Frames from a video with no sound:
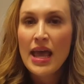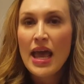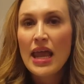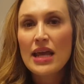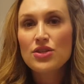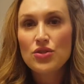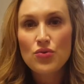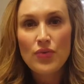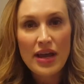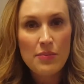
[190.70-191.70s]
And I
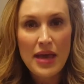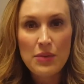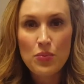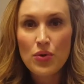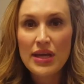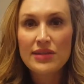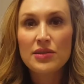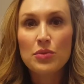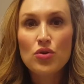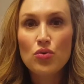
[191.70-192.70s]
do recommend putting
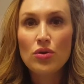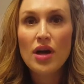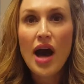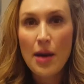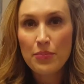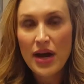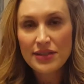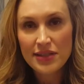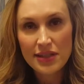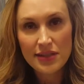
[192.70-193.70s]
some cool
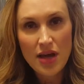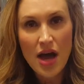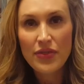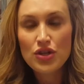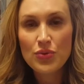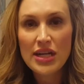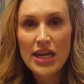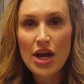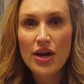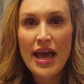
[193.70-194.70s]
compresses on the
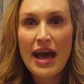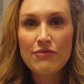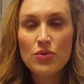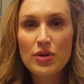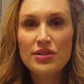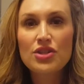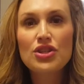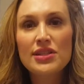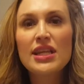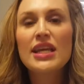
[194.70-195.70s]
treated area afterwards to
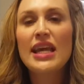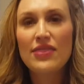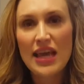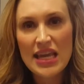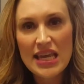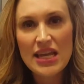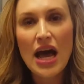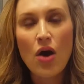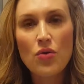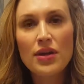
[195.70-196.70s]
just get that heat
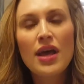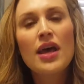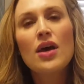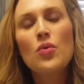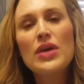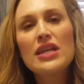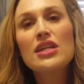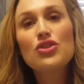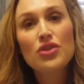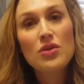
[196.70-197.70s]
out. We
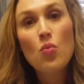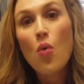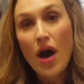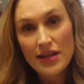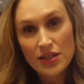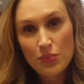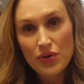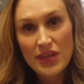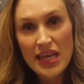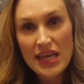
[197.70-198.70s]
initially want to
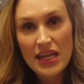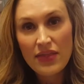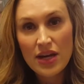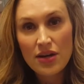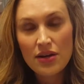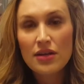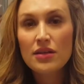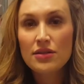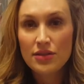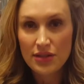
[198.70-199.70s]
put the heat in there
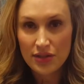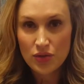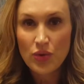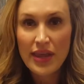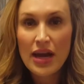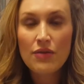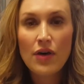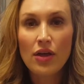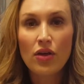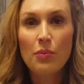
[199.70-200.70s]
to destroy the hair
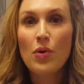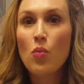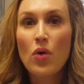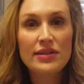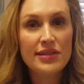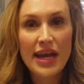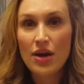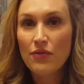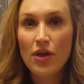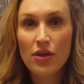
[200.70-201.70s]
follicle, but once the
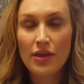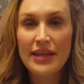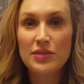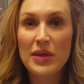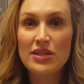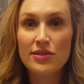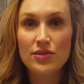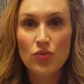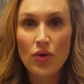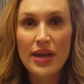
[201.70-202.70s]
hair follicle has been
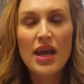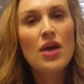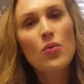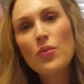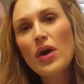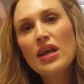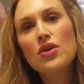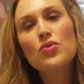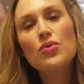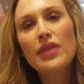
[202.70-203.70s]
destroyed, we want to
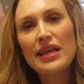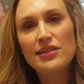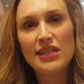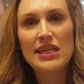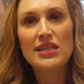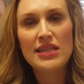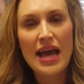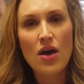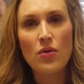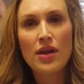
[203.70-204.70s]
cool that skin
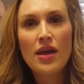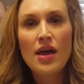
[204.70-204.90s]
down,